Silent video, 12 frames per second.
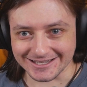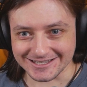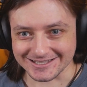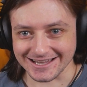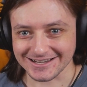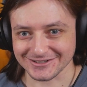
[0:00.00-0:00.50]

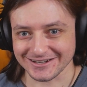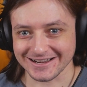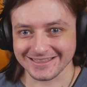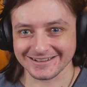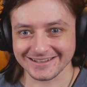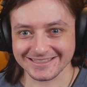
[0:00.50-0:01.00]
consent or
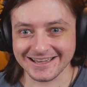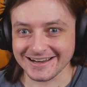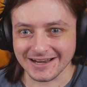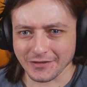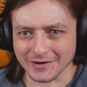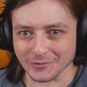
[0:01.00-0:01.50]
anything like that.
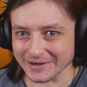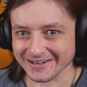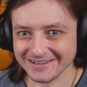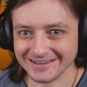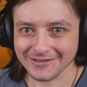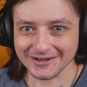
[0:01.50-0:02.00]
Nothing
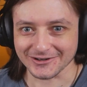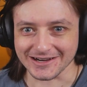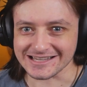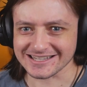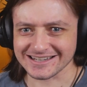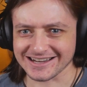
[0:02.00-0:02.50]
weird, nothing
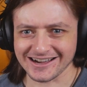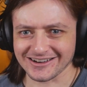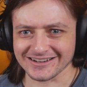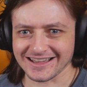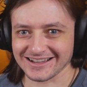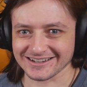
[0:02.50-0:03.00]
crazy.
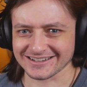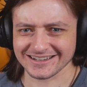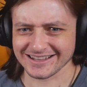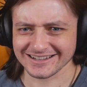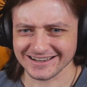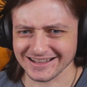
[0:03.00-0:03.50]

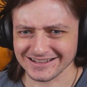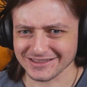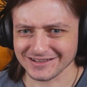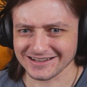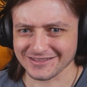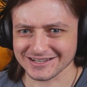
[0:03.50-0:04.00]

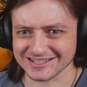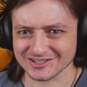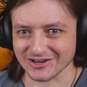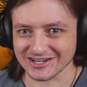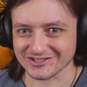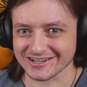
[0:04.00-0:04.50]
Nothing
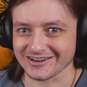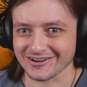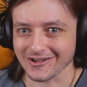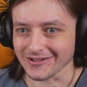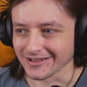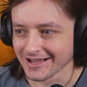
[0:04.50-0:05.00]
strange there at
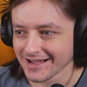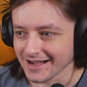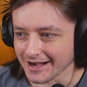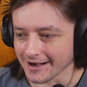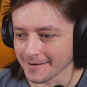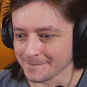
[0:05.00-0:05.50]
all.
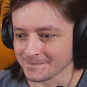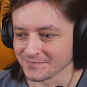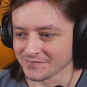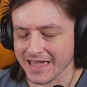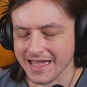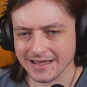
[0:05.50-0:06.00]

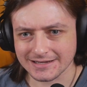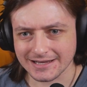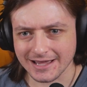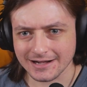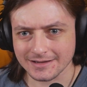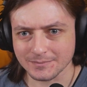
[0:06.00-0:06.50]
And
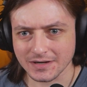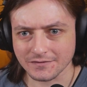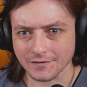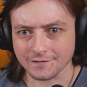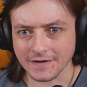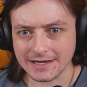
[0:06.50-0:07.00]
had a bit of
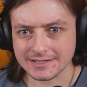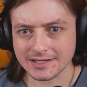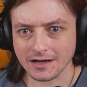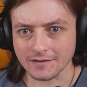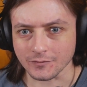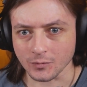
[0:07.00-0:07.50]
a
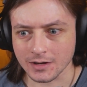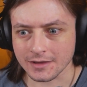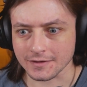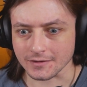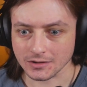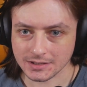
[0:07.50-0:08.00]
face-off
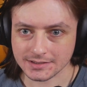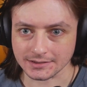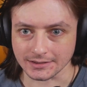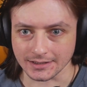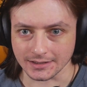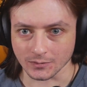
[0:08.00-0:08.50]
with
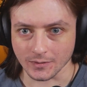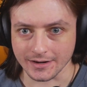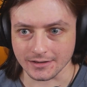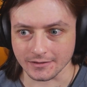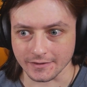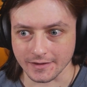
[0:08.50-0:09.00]
Ursula
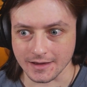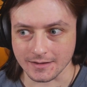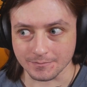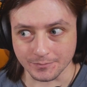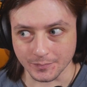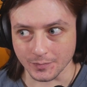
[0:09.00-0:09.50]
where
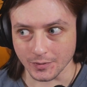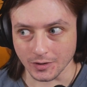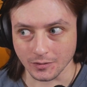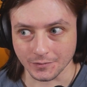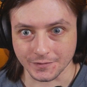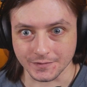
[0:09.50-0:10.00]
they
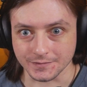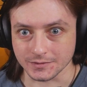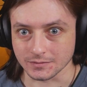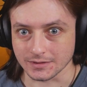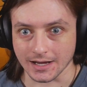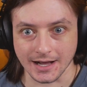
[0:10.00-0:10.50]
both
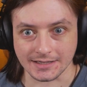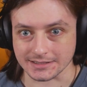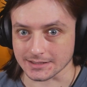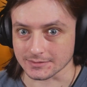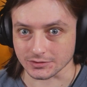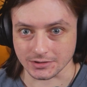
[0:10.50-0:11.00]
do not
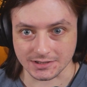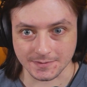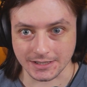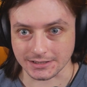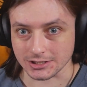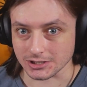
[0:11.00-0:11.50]
seem to
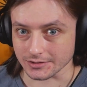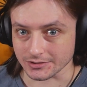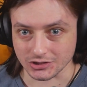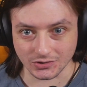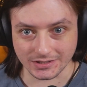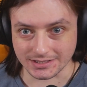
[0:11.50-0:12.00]
respect each other's
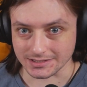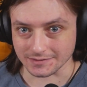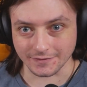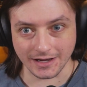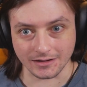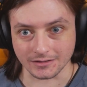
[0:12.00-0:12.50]
choices
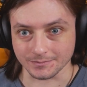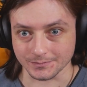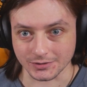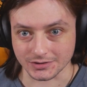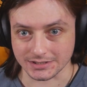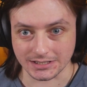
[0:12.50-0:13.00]
of how to
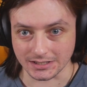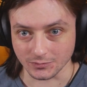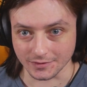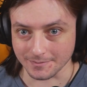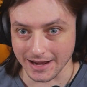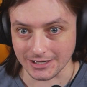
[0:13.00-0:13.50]
proceed
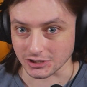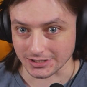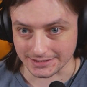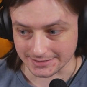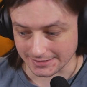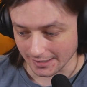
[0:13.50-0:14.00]
with magic
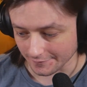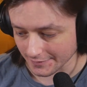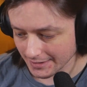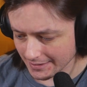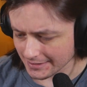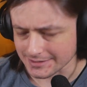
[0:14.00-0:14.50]
and stuff.
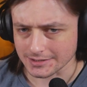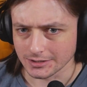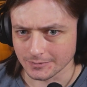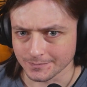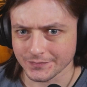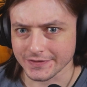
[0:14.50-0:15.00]
So